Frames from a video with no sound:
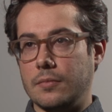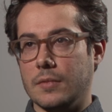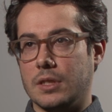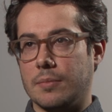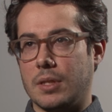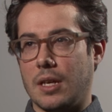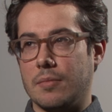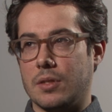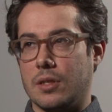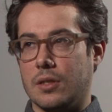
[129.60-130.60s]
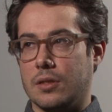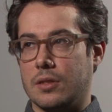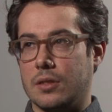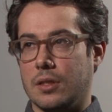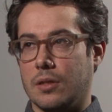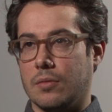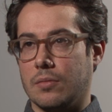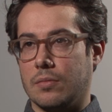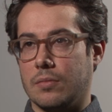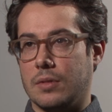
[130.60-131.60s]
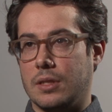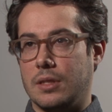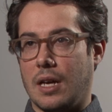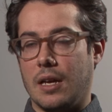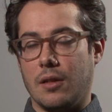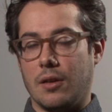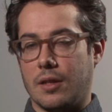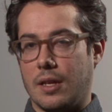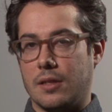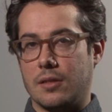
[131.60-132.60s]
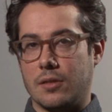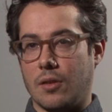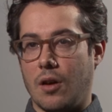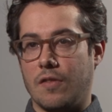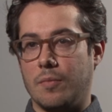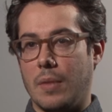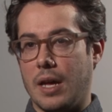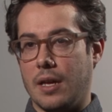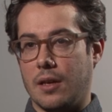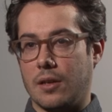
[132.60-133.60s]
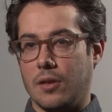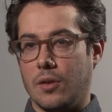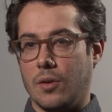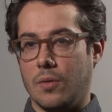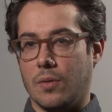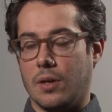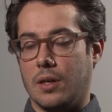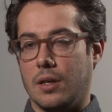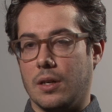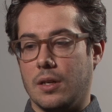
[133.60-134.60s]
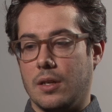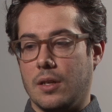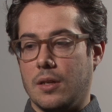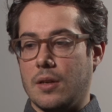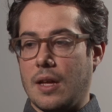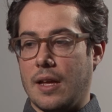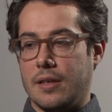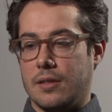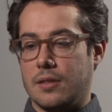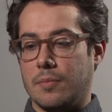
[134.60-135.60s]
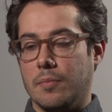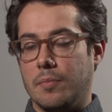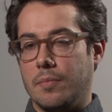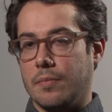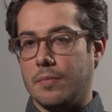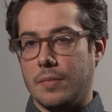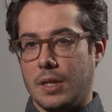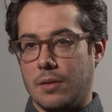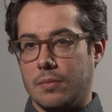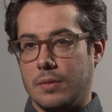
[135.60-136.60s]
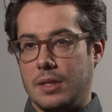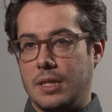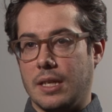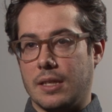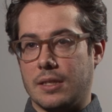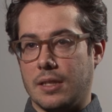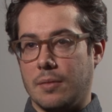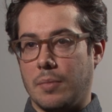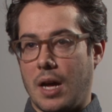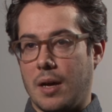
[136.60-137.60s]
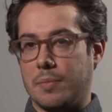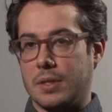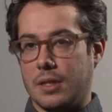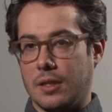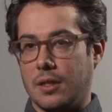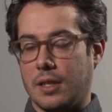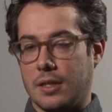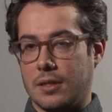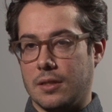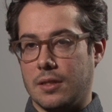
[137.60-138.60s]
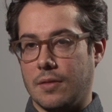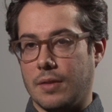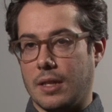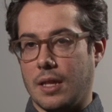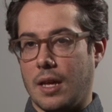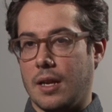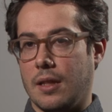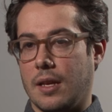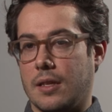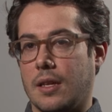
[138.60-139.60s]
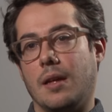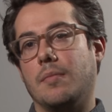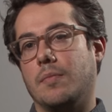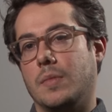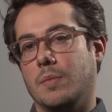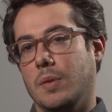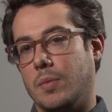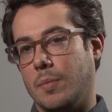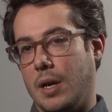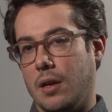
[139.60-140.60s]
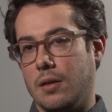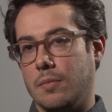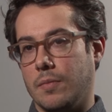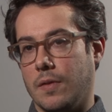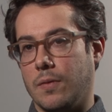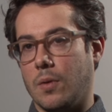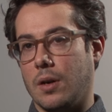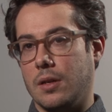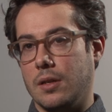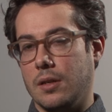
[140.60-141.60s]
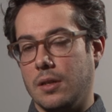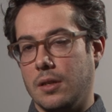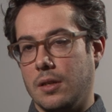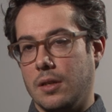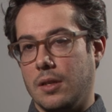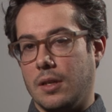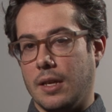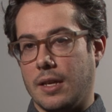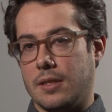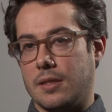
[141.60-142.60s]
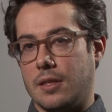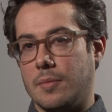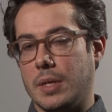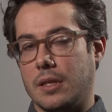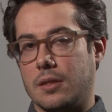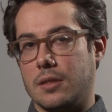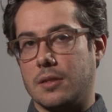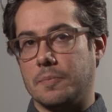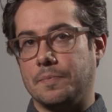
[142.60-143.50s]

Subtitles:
Sometimes there's, dialogue that's off mic or has some, ticks and pops and clicks and stuff like that. I'd like that to be prepared before it gets to the mix.